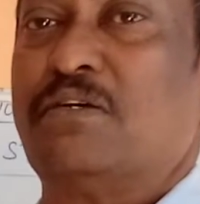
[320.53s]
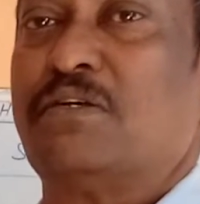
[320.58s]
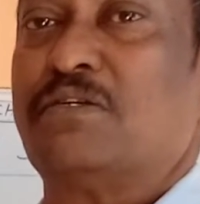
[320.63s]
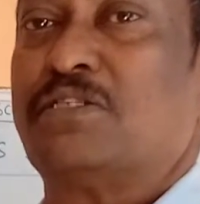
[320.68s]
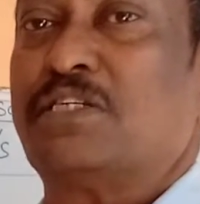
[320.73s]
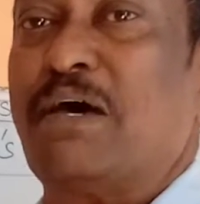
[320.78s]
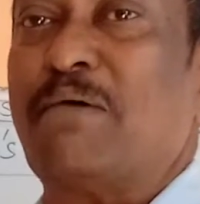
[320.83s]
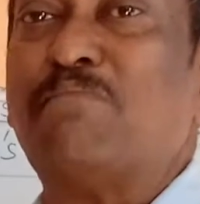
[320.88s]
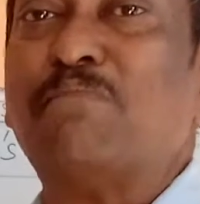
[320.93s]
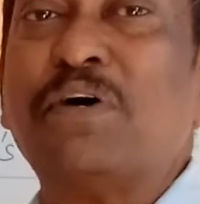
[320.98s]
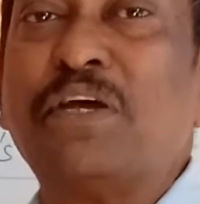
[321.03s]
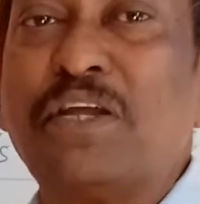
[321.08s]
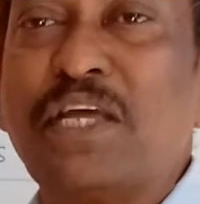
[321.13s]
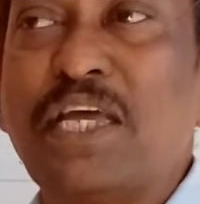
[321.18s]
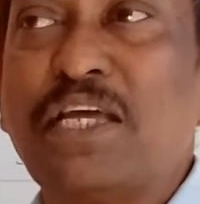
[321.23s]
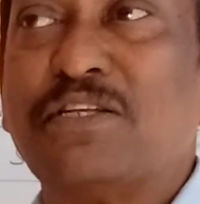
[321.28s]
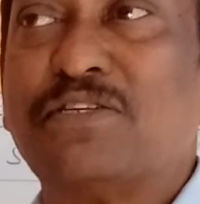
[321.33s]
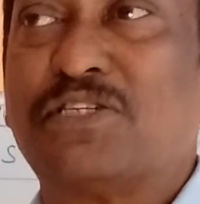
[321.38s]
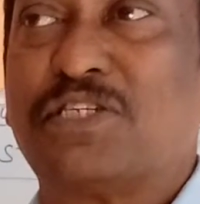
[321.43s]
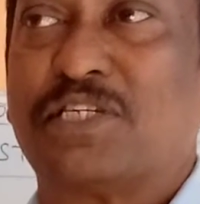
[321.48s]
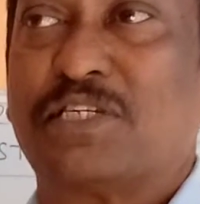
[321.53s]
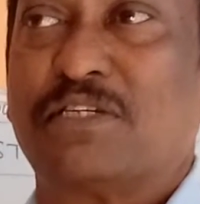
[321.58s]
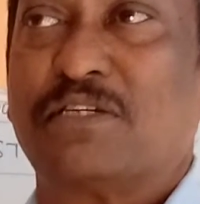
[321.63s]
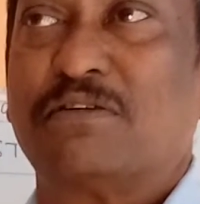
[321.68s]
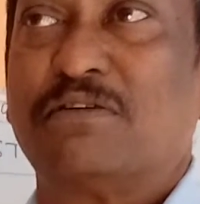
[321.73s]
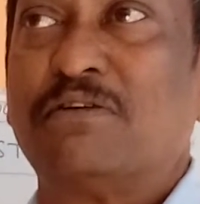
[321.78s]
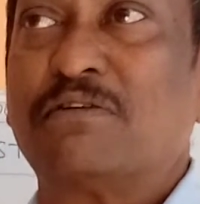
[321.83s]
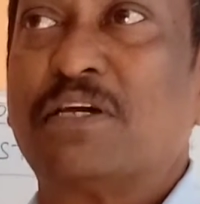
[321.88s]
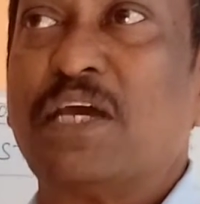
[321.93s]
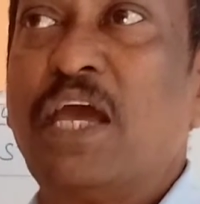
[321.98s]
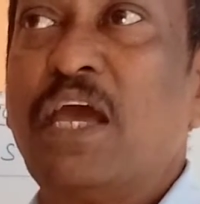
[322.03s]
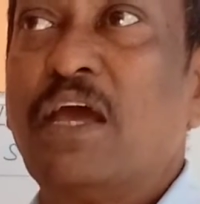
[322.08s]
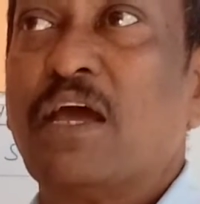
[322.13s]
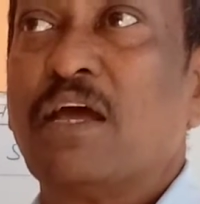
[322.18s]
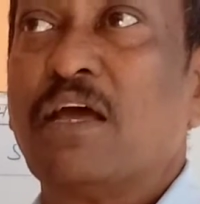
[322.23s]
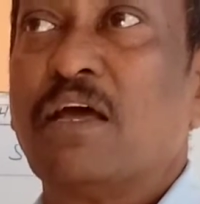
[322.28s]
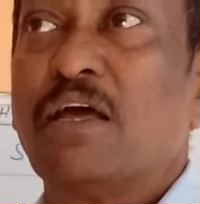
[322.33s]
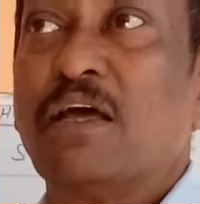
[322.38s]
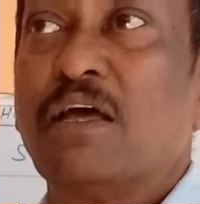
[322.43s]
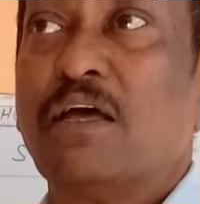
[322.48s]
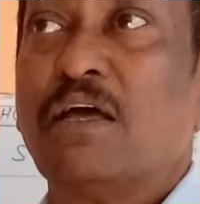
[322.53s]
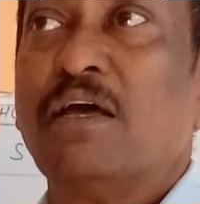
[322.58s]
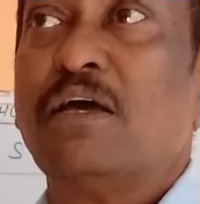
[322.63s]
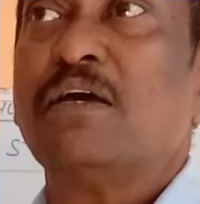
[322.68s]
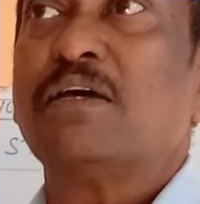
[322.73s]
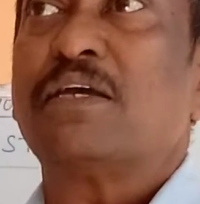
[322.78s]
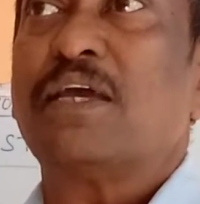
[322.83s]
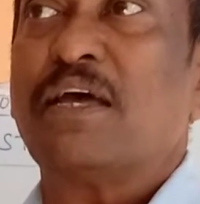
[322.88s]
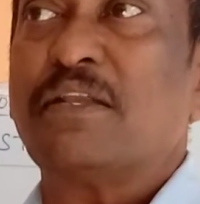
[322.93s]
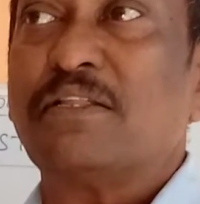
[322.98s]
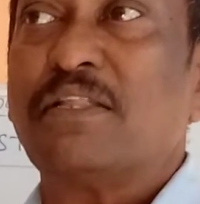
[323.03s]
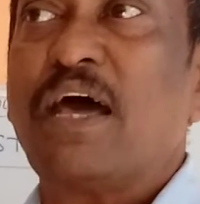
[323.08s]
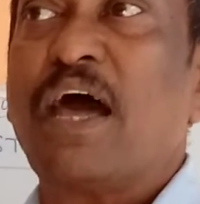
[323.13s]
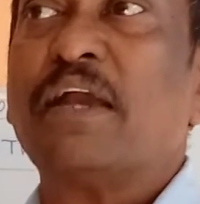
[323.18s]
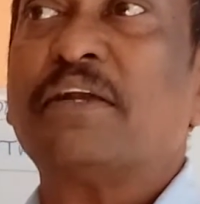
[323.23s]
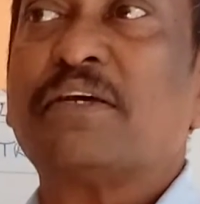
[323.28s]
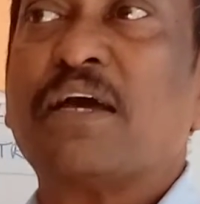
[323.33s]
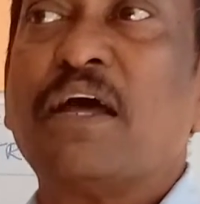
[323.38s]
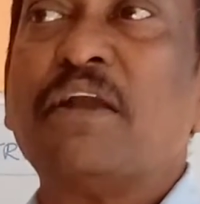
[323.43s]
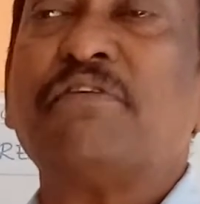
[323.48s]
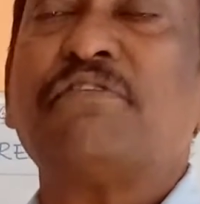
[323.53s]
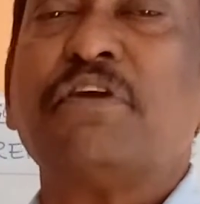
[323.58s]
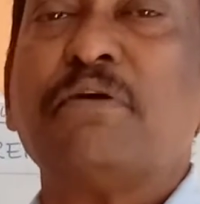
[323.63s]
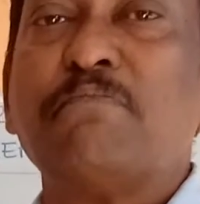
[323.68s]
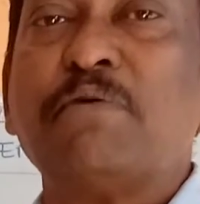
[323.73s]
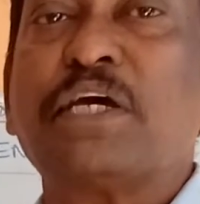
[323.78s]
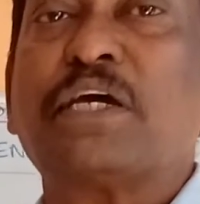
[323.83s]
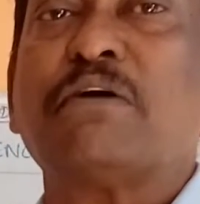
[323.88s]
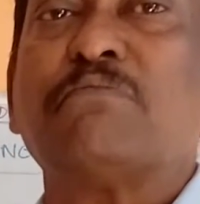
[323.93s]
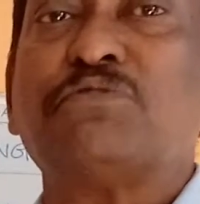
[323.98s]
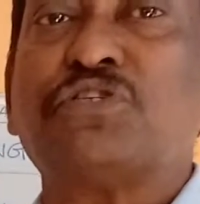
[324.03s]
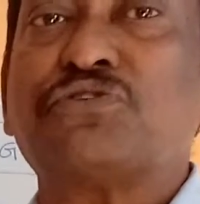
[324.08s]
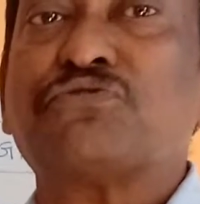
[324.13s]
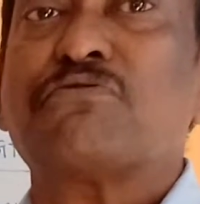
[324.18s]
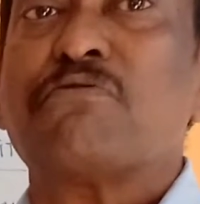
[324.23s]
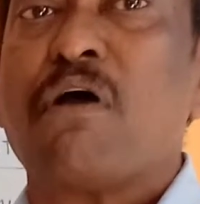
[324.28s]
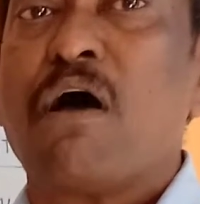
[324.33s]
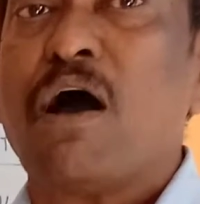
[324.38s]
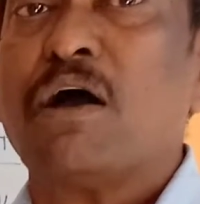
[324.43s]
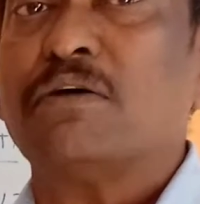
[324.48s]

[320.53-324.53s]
submarines, okay, can that country become strong?